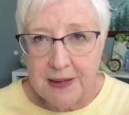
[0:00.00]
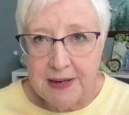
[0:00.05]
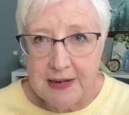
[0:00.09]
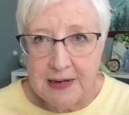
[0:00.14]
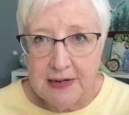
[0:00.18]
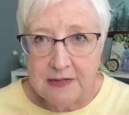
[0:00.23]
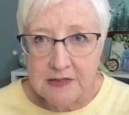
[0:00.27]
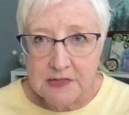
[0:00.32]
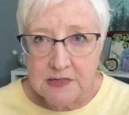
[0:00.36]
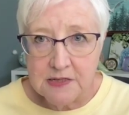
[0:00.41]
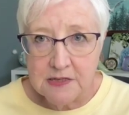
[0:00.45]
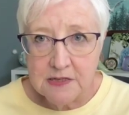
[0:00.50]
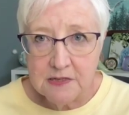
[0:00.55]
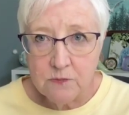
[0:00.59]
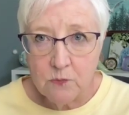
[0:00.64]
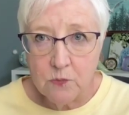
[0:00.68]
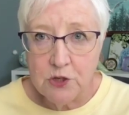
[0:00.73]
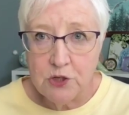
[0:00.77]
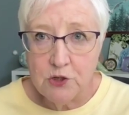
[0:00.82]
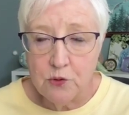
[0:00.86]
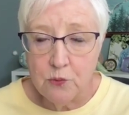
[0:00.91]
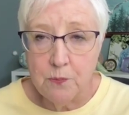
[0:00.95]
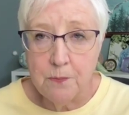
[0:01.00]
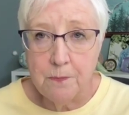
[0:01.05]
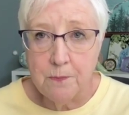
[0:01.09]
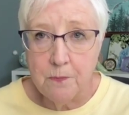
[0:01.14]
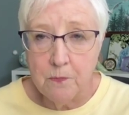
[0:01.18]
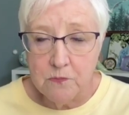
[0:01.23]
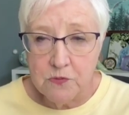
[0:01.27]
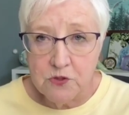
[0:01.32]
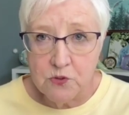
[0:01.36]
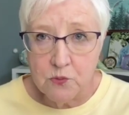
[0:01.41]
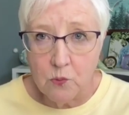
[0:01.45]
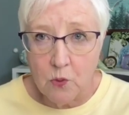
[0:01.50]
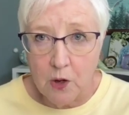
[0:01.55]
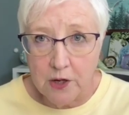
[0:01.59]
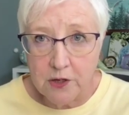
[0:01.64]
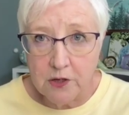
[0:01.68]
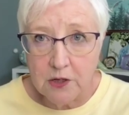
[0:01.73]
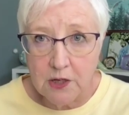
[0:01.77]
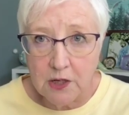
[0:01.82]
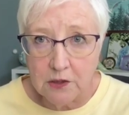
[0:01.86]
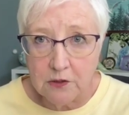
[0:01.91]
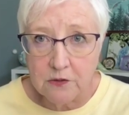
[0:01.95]
paint. When you do
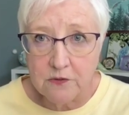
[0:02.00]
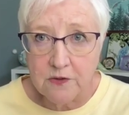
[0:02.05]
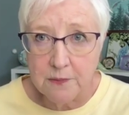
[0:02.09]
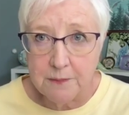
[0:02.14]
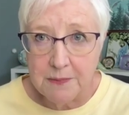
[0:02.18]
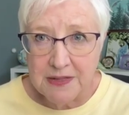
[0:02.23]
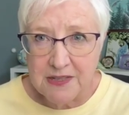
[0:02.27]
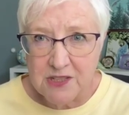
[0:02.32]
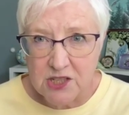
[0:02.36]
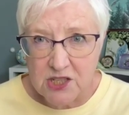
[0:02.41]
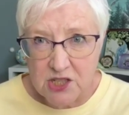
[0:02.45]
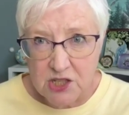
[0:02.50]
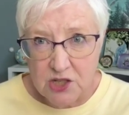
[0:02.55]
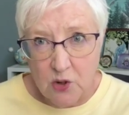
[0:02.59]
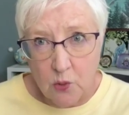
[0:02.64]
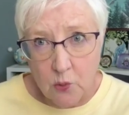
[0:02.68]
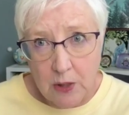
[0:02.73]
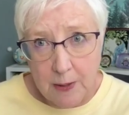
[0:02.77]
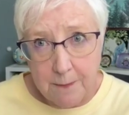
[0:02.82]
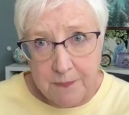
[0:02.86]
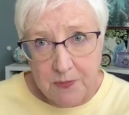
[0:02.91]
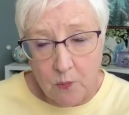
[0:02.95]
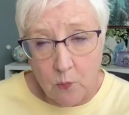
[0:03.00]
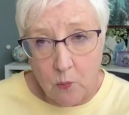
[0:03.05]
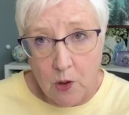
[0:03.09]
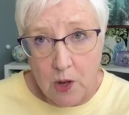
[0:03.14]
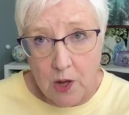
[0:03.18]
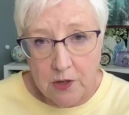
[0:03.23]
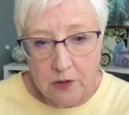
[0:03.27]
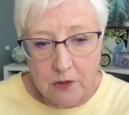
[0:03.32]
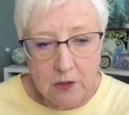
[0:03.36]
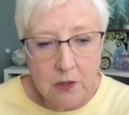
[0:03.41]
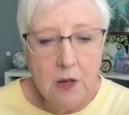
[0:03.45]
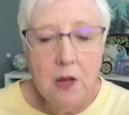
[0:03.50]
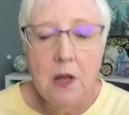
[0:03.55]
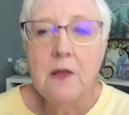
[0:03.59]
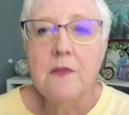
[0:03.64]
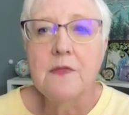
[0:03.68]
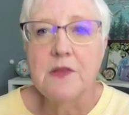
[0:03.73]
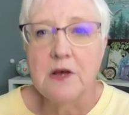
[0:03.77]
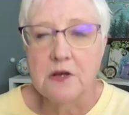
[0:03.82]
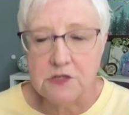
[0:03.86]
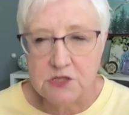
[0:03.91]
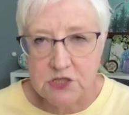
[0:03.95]
watercolor, they're meant to soak up the water.
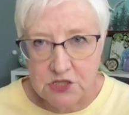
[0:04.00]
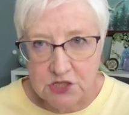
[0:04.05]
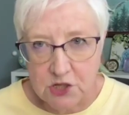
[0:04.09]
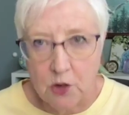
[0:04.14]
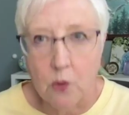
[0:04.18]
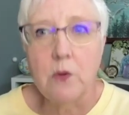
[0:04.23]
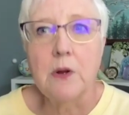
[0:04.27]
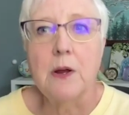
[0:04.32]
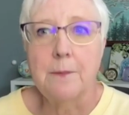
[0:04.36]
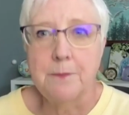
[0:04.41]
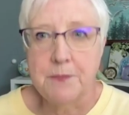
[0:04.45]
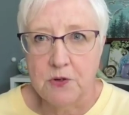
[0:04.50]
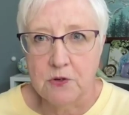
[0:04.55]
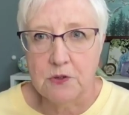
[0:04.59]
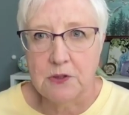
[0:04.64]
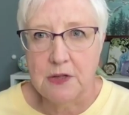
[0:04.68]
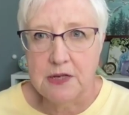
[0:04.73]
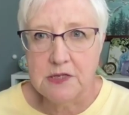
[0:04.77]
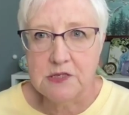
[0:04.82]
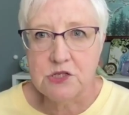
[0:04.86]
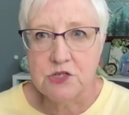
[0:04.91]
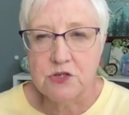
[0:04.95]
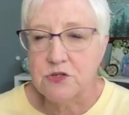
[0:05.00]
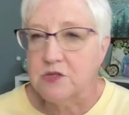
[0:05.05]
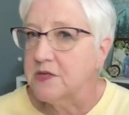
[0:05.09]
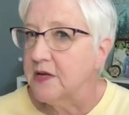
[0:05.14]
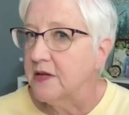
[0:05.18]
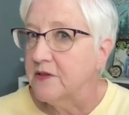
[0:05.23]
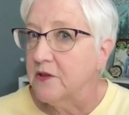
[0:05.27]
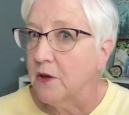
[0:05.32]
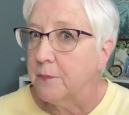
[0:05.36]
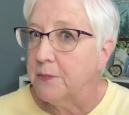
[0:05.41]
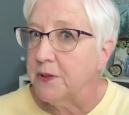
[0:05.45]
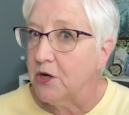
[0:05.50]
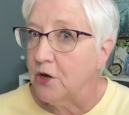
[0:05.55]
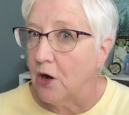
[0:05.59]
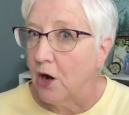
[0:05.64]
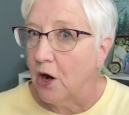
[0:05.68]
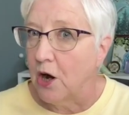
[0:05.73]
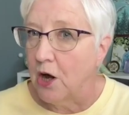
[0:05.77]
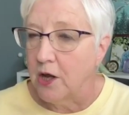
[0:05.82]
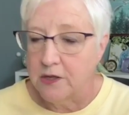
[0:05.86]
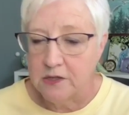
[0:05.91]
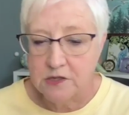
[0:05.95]
They'll soak up your lusters and they'll be
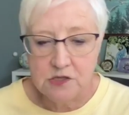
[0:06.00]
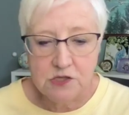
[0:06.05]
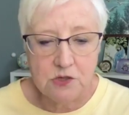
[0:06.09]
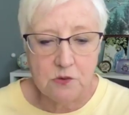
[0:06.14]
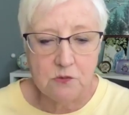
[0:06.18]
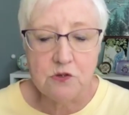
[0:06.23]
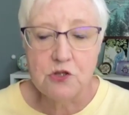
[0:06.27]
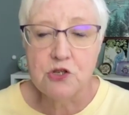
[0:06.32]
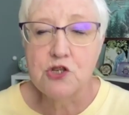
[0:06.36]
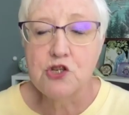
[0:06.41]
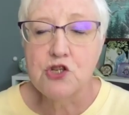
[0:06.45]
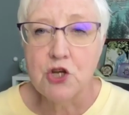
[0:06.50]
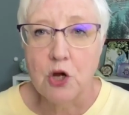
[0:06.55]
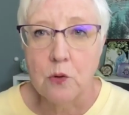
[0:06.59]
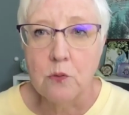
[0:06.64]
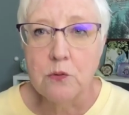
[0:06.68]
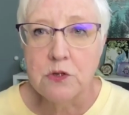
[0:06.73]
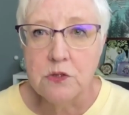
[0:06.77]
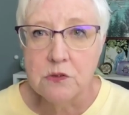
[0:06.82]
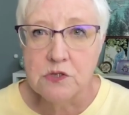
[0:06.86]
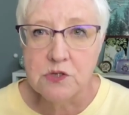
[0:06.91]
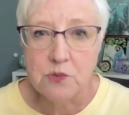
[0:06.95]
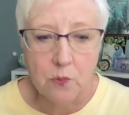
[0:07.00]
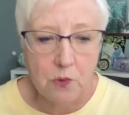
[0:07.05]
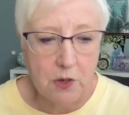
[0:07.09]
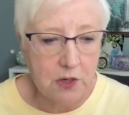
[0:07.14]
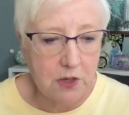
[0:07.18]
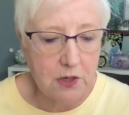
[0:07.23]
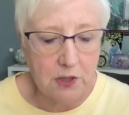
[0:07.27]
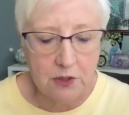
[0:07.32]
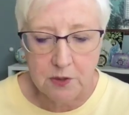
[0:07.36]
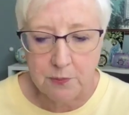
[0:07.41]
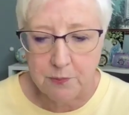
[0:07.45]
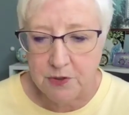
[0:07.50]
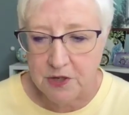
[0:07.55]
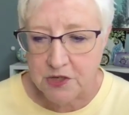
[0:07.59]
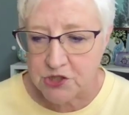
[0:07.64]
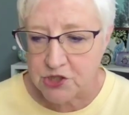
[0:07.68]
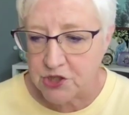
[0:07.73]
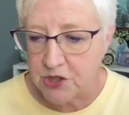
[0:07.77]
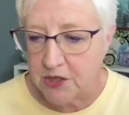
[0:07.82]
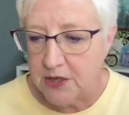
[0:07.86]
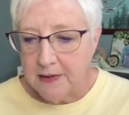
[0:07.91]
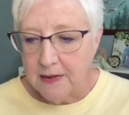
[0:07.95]
gone. So don't use a watercolor
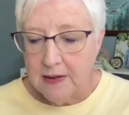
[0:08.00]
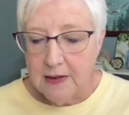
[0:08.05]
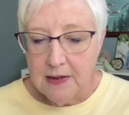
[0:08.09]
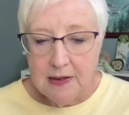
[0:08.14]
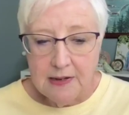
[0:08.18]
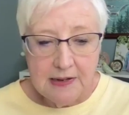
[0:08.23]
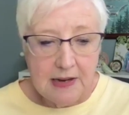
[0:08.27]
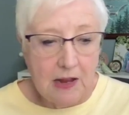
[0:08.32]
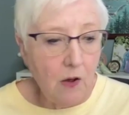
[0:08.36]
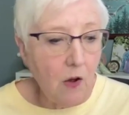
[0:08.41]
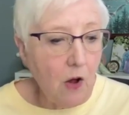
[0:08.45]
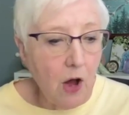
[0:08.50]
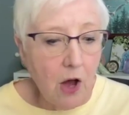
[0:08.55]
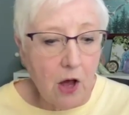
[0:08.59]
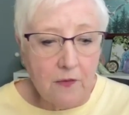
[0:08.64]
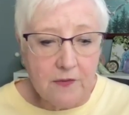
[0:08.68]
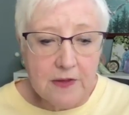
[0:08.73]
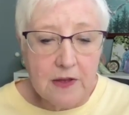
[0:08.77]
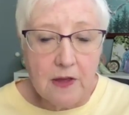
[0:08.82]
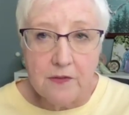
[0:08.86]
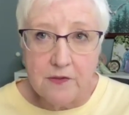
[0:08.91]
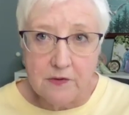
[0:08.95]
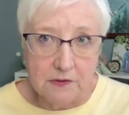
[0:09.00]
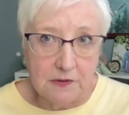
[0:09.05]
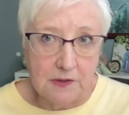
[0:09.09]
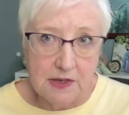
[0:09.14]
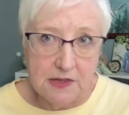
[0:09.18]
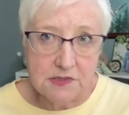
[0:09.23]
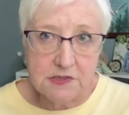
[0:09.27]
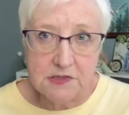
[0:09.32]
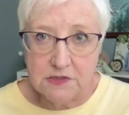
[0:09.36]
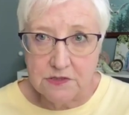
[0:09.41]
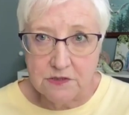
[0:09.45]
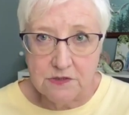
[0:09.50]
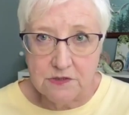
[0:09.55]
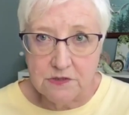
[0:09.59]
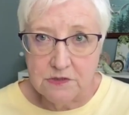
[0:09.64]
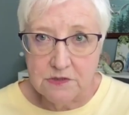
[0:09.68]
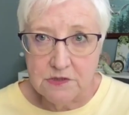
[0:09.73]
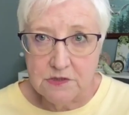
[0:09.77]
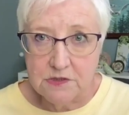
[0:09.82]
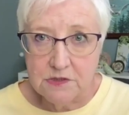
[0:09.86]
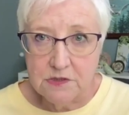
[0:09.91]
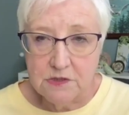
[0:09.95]
brush. Now, all the other
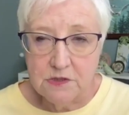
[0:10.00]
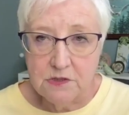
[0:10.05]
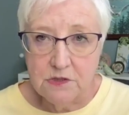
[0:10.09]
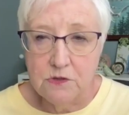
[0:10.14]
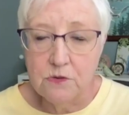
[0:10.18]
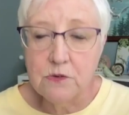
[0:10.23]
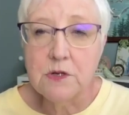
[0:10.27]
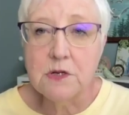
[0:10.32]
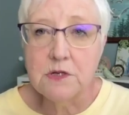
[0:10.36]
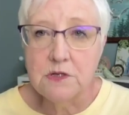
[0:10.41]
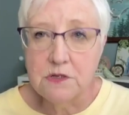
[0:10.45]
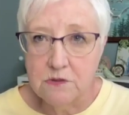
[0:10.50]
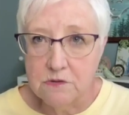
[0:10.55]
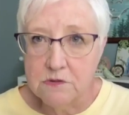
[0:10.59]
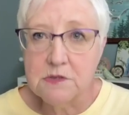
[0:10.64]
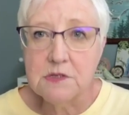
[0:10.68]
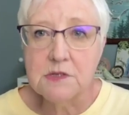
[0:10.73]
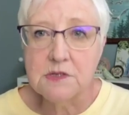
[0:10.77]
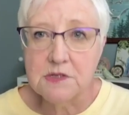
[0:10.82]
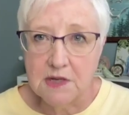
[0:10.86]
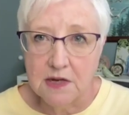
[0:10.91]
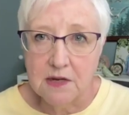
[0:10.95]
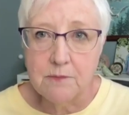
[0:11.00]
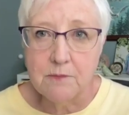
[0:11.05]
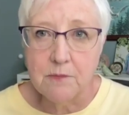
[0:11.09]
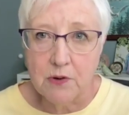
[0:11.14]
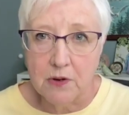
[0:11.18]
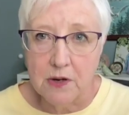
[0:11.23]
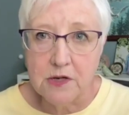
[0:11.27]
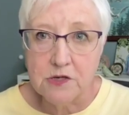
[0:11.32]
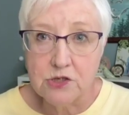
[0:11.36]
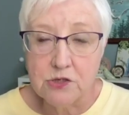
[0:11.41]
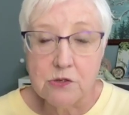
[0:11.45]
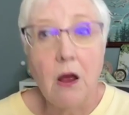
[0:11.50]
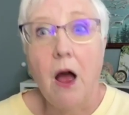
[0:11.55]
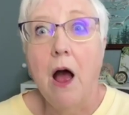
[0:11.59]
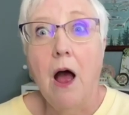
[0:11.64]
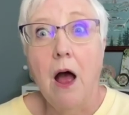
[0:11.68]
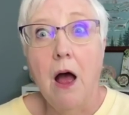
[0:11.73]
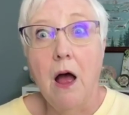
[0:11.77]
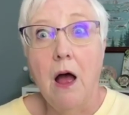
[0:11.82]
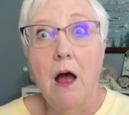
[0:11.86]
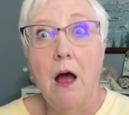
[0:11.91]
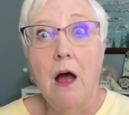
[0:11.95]
lusters, you can use the same brush.
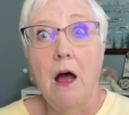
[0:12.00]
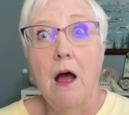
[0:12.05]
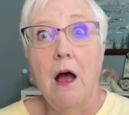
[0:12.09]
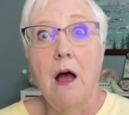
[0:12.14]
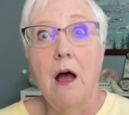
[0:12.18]
Oh.